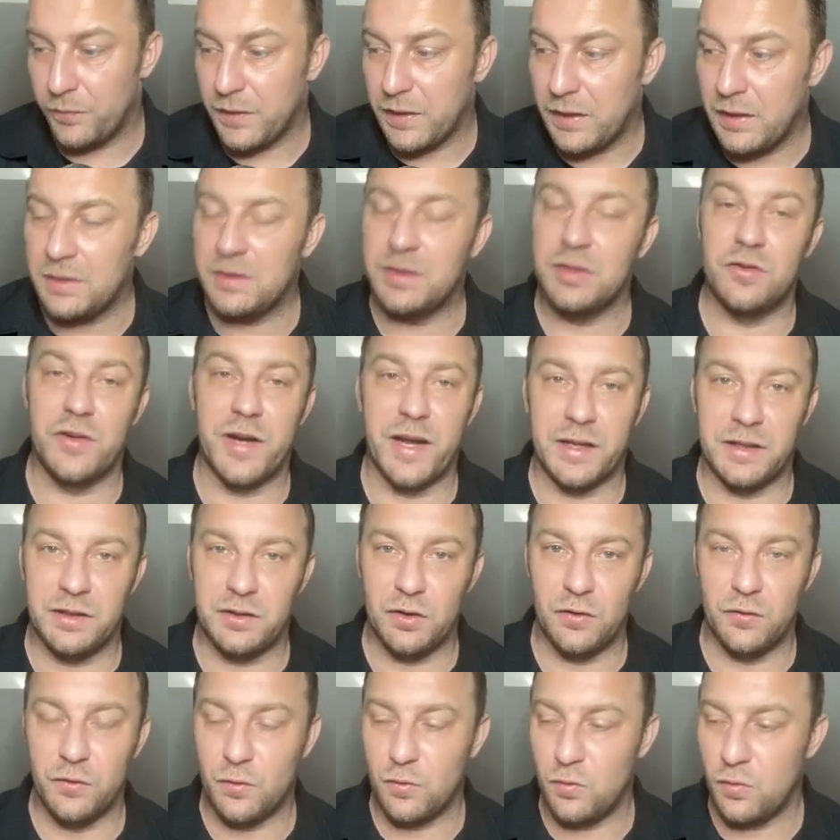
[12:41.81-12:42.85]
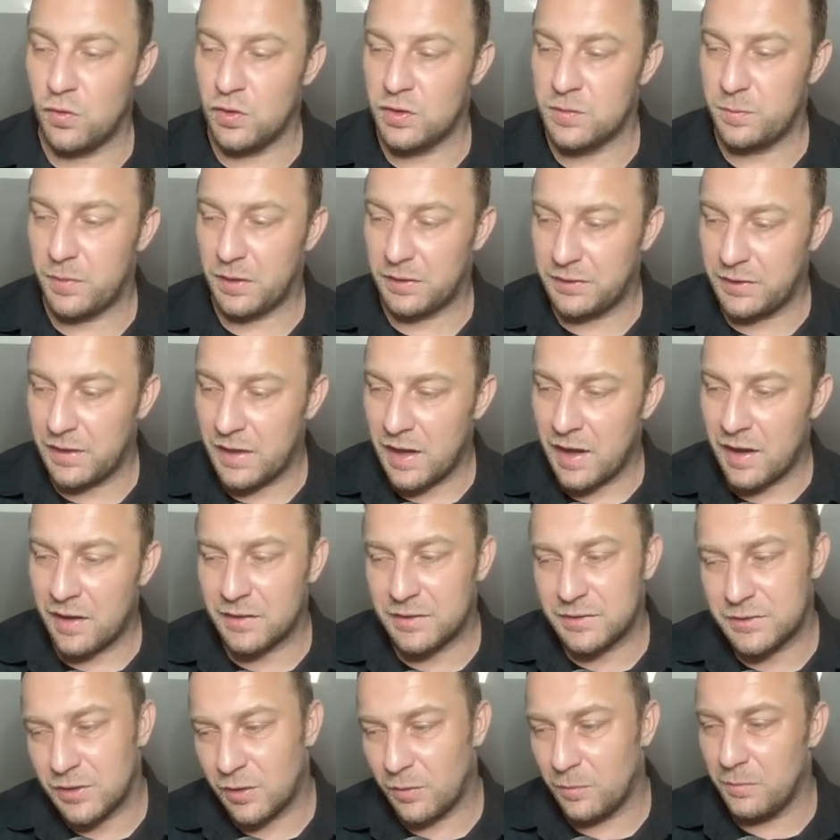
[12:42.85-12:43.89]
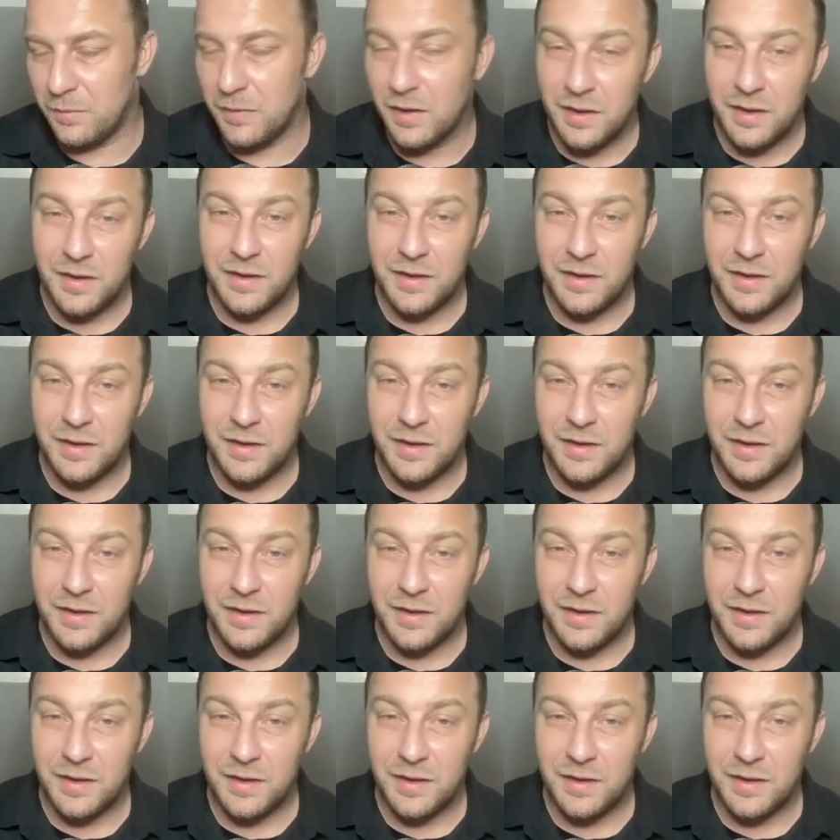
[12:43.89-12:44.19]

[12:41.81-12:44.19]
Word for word: indirectly of course but there are some